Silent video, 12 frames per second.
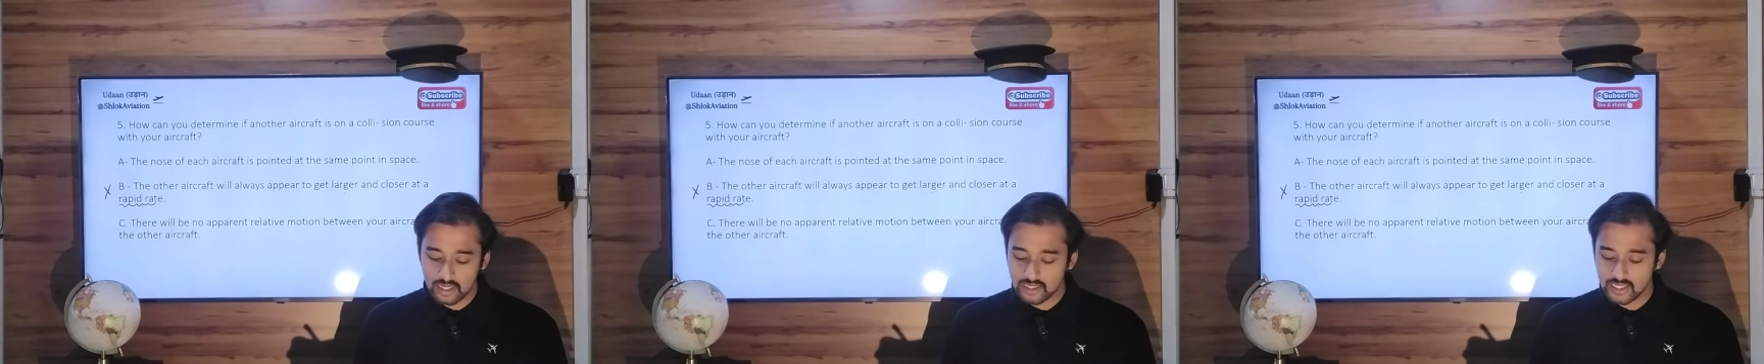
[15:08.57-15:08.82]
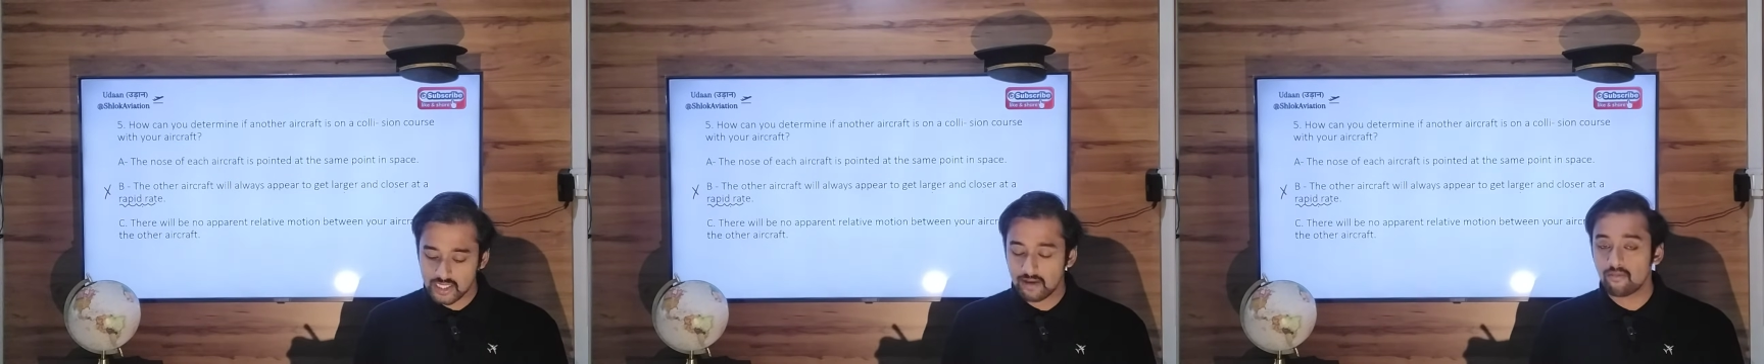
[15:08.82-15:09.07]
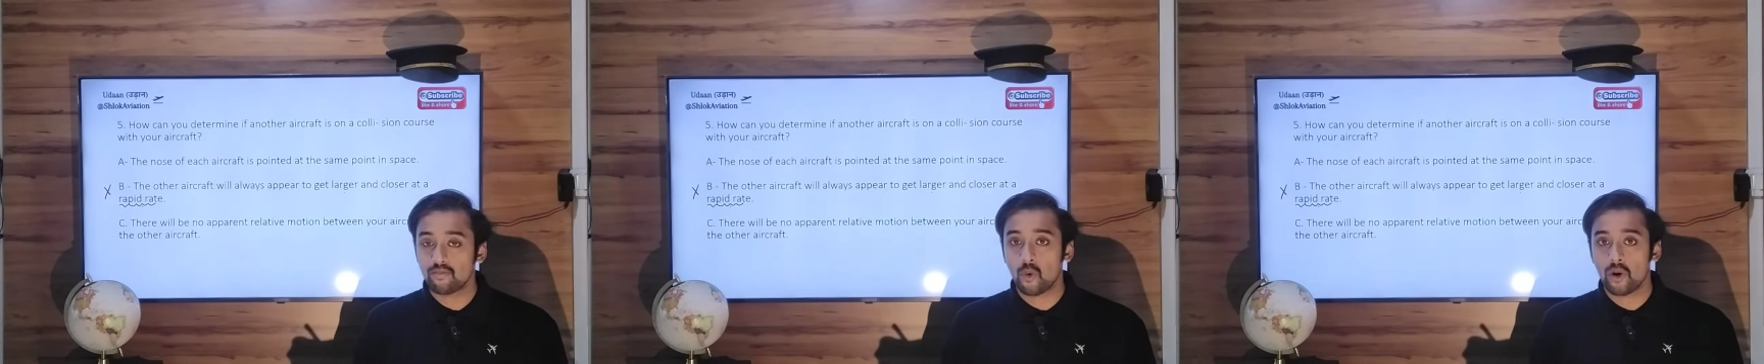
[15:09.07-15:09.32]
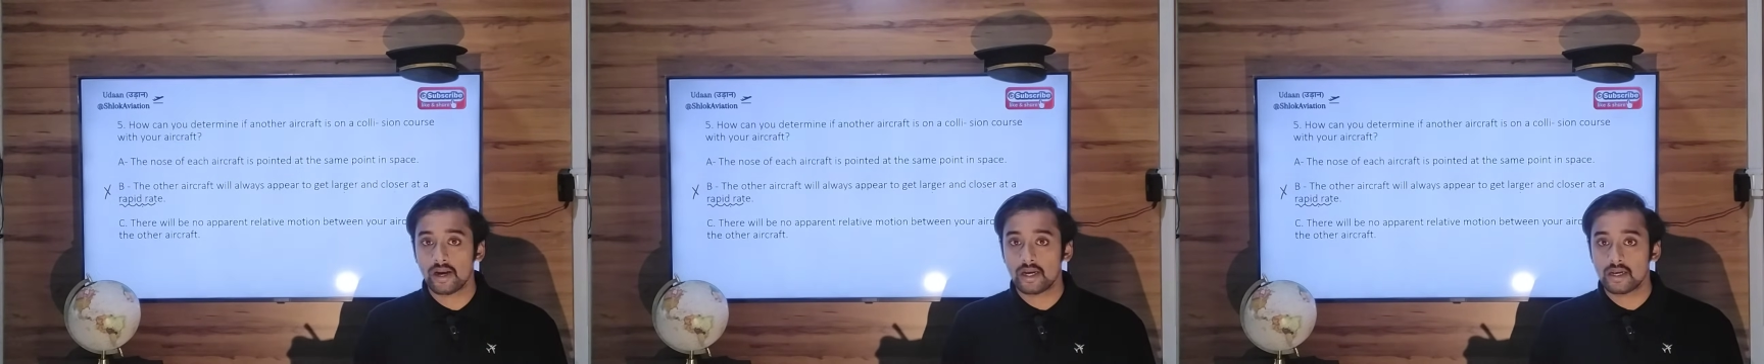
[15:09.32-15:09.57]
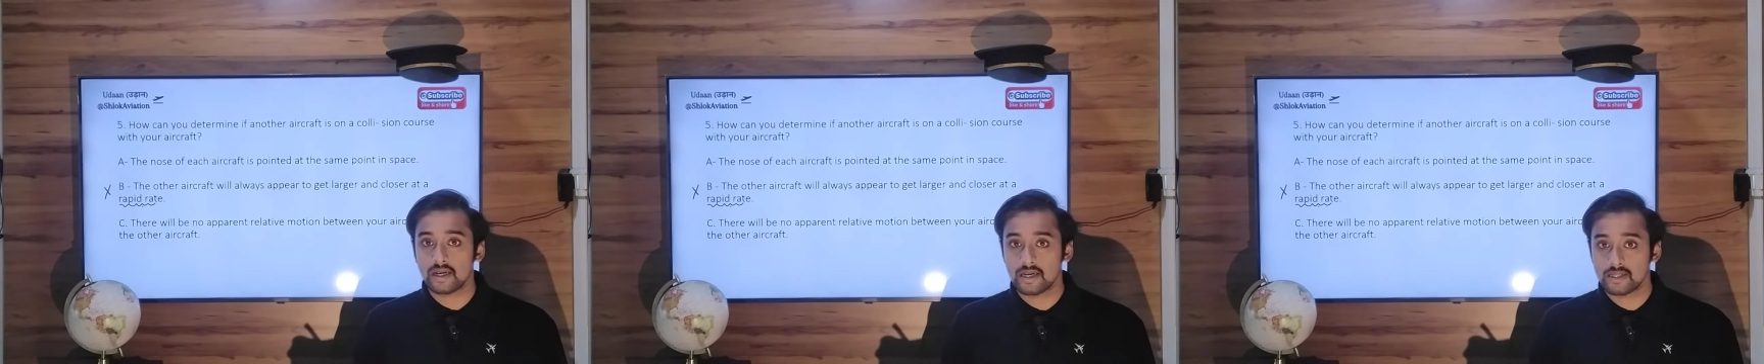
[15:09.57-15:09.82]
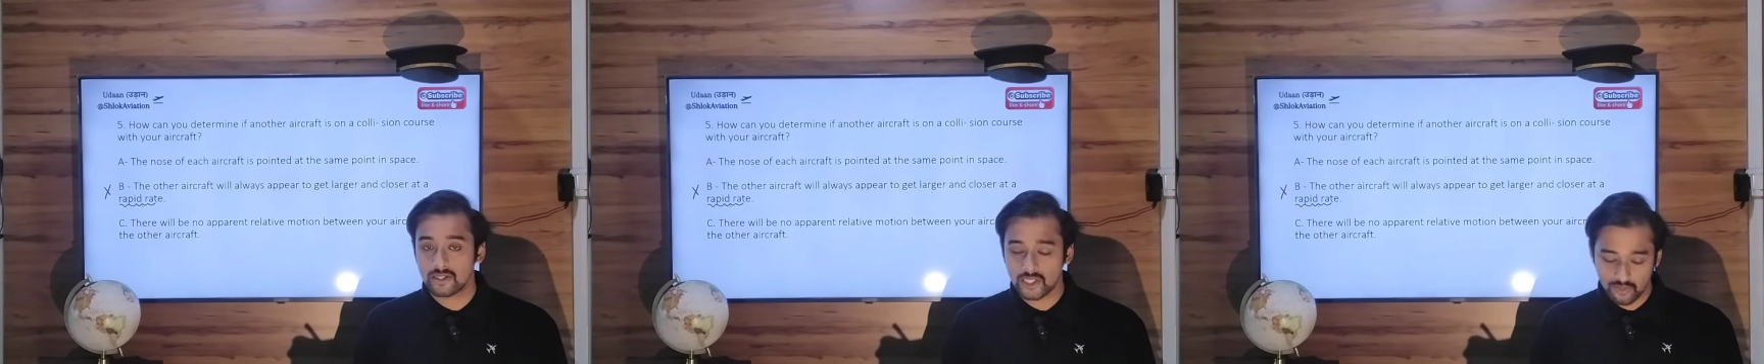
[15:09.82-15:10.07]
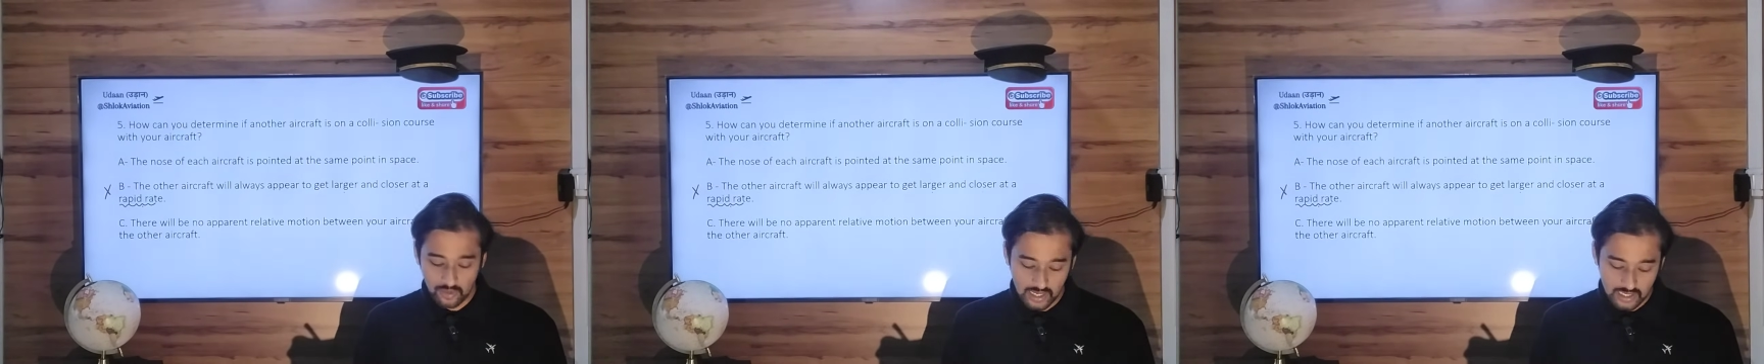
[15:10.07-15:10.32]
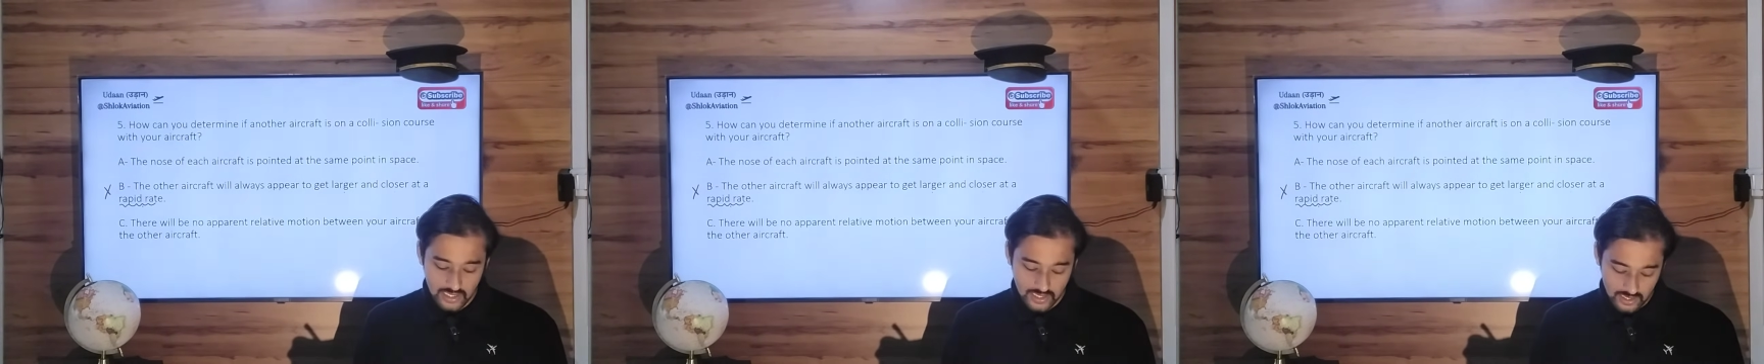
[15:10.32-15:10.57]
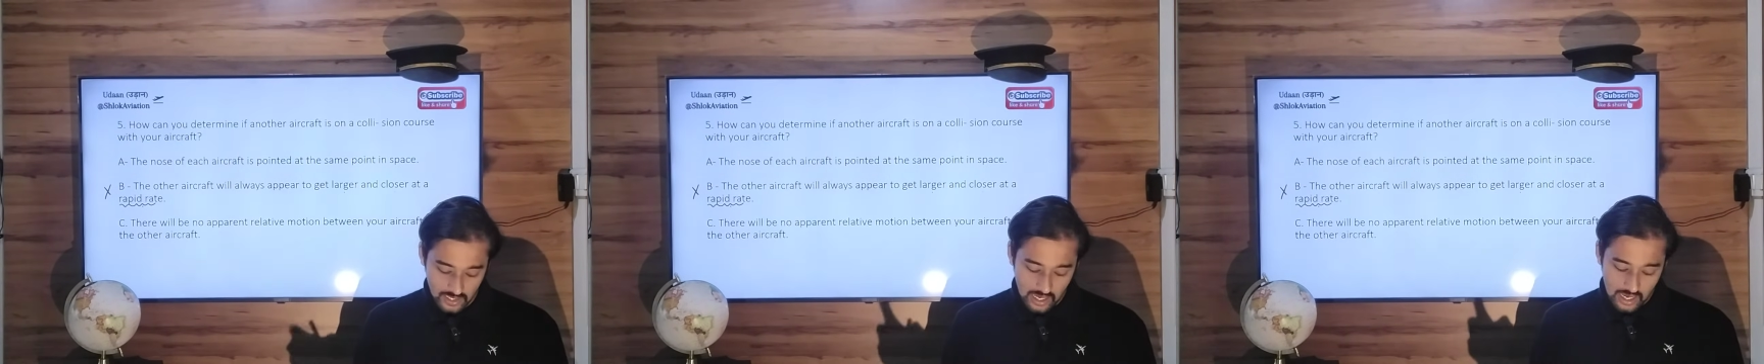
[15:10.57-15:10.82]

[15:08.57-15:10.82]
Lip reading: the same point in space,